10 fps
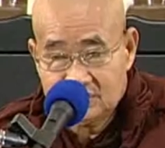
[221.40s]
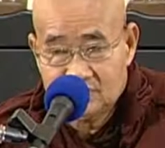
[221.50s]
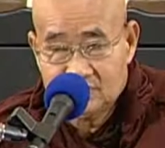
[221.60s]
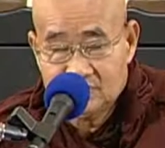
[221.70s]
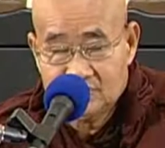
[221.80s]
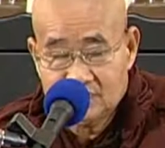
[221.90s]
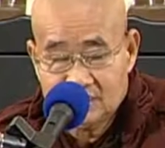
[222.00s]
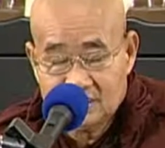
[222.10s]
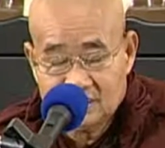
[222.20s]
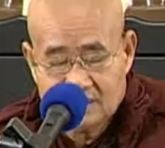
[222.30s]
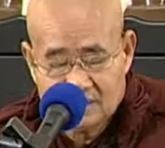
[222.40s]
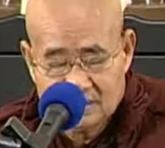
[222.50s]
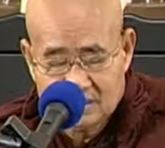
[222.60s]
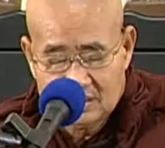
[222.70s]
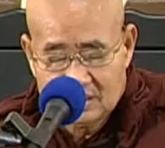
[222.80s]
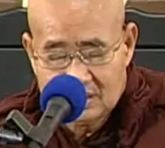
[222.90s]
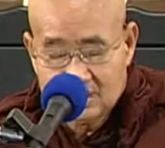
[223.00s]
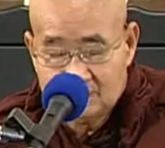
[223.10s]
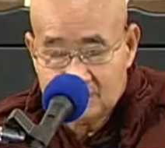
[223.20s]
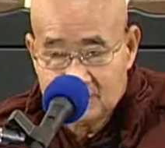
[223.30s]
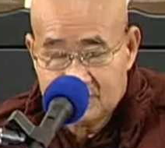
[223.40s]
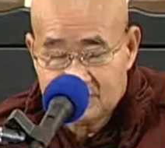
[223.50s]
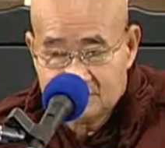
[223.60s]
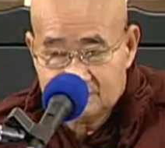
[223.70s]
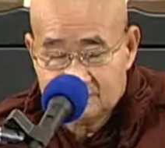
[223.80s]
on your upper lip,